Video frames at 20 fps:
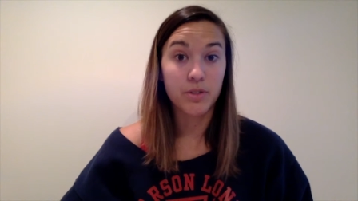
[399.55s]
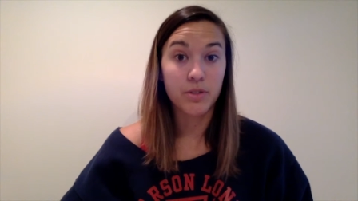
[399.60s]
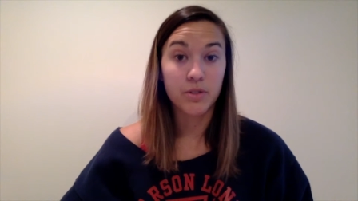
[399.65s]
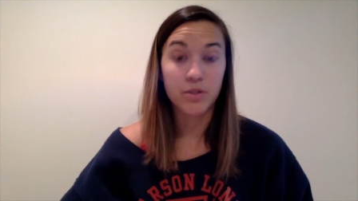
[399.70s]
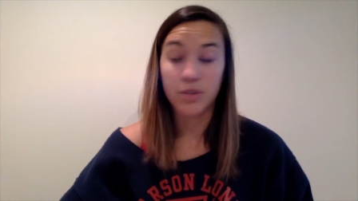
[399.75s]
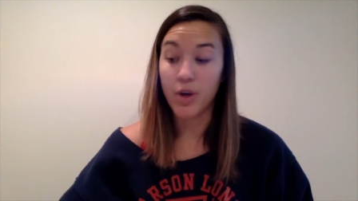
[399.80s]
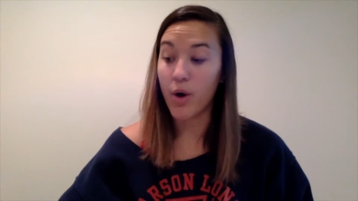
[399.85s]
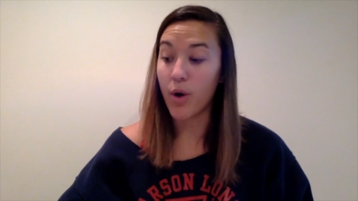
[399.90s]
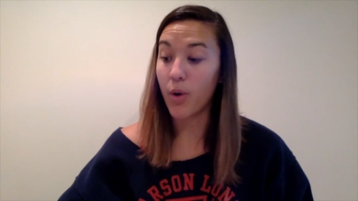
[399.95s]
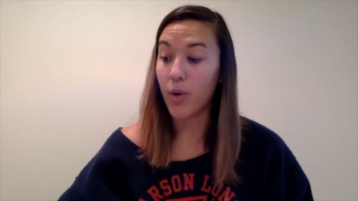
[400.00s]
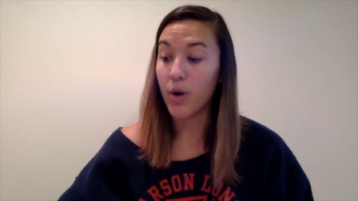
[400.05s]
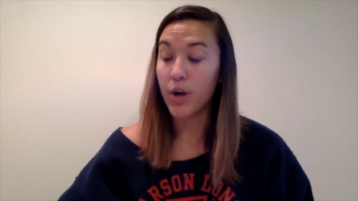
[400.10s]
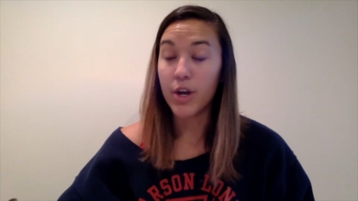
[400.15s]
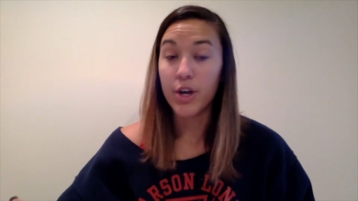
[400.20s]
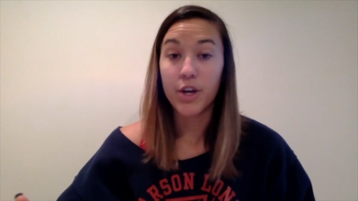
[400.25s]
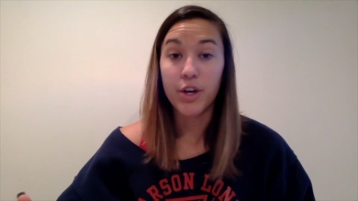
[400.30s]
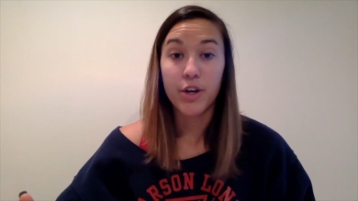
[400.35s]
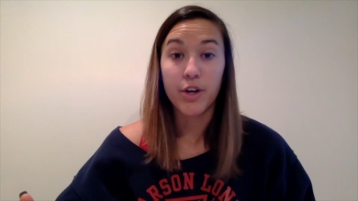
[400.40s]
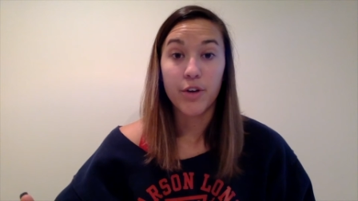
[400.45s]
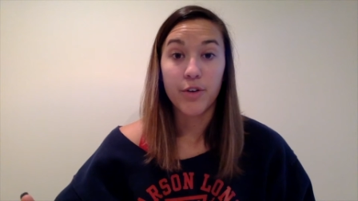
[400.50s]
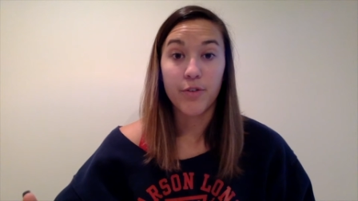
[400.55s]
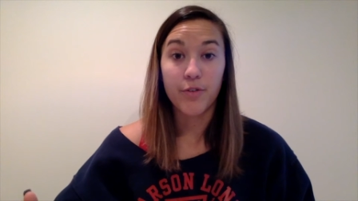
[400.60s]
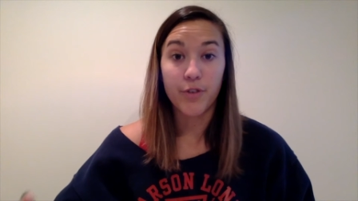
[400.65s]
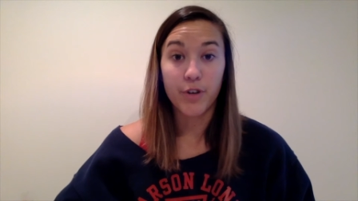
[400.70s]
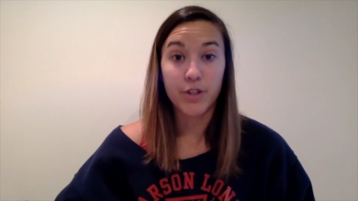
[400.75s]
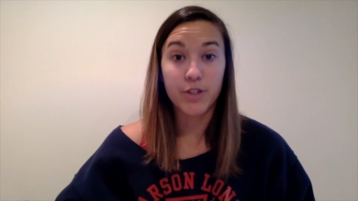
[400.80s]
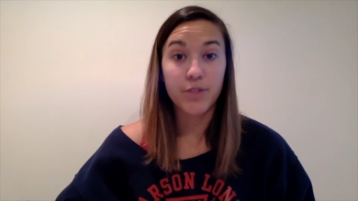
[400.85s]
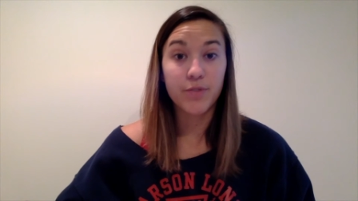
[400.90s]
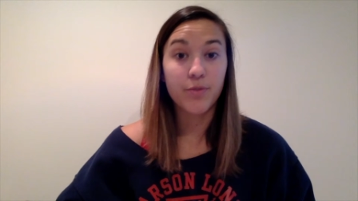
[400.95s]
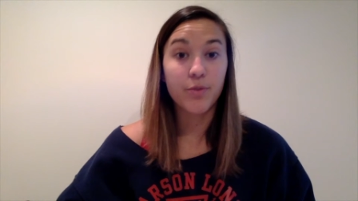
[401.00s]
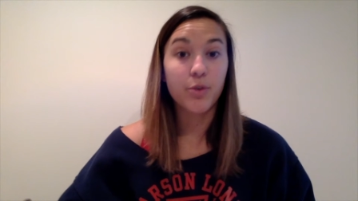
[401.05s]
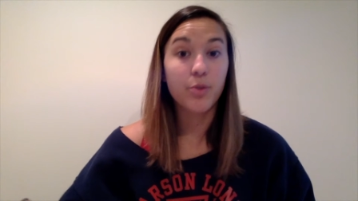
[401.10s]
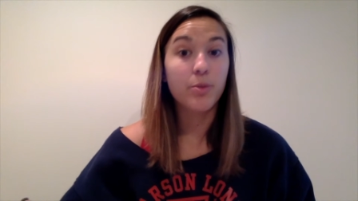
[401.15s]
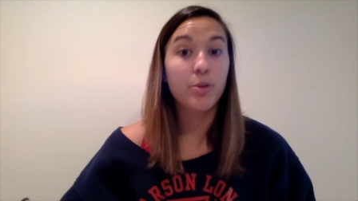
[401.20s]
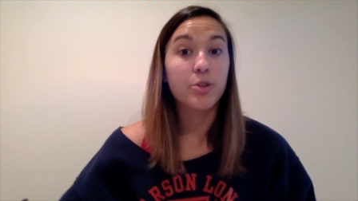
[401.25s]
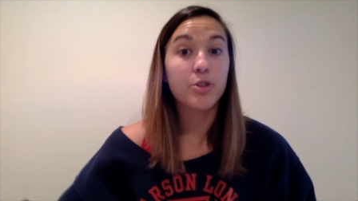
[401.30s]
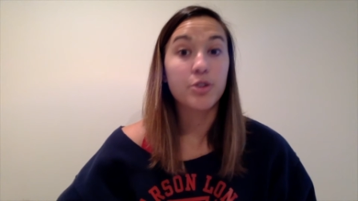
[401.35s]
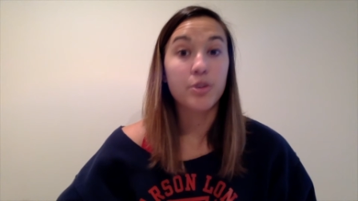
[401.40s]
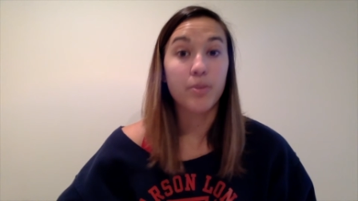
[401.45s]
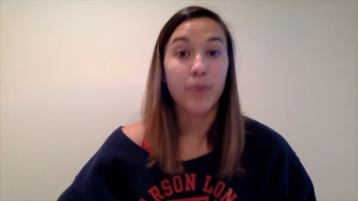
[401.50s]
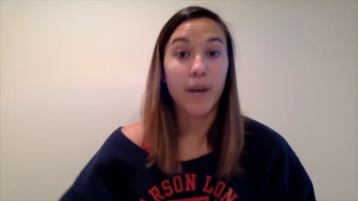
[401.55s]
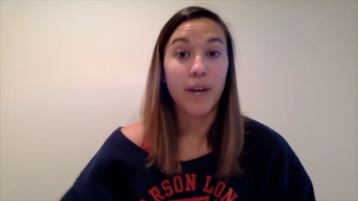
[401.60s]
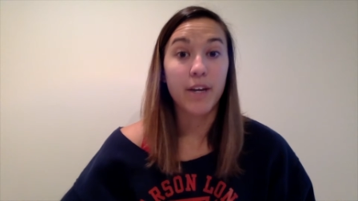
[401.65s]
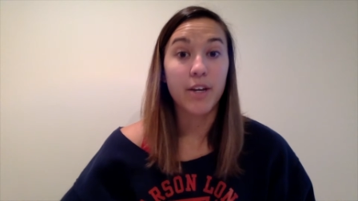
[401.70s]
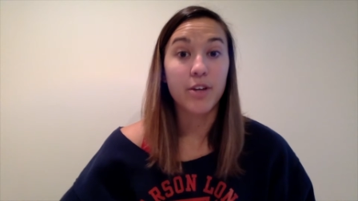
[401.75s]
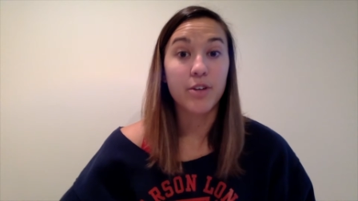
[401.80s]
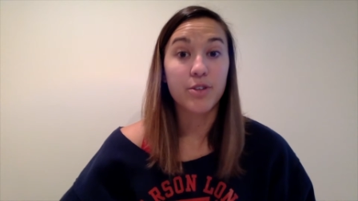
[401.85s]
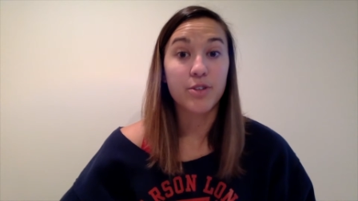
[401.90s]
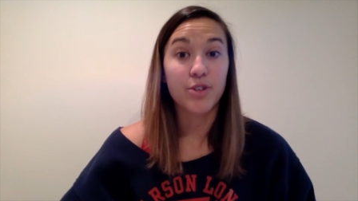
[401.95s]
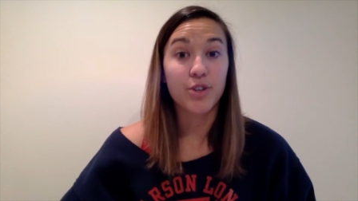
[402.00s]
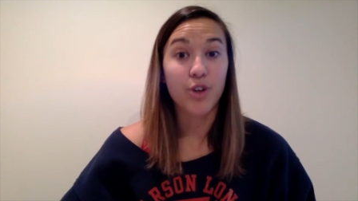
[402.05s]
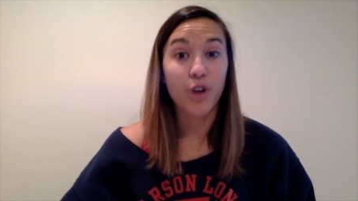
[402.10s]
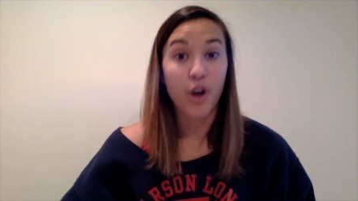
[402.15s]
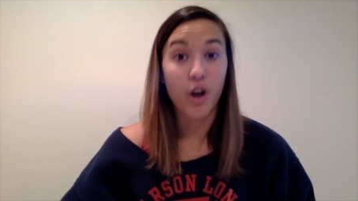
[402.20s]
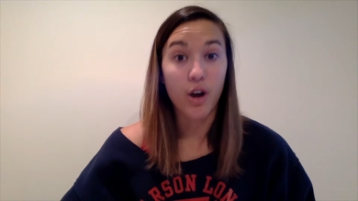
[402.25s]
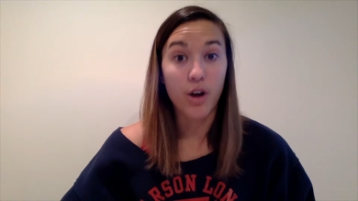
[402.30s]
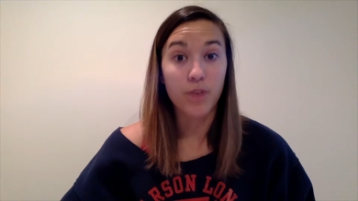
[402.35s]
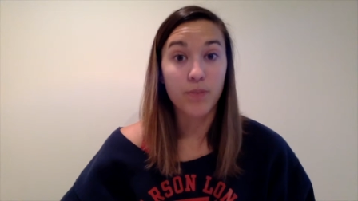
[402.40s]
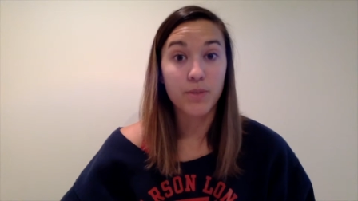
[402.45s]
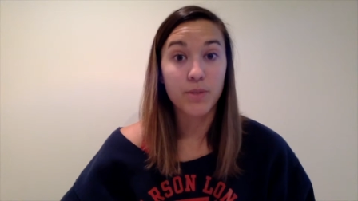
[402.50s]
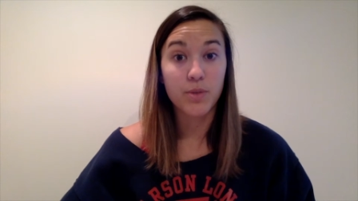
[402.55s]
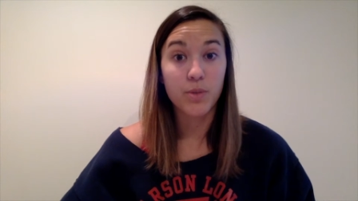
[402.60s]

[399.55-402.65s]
So first and foremost, your body goes to carbs.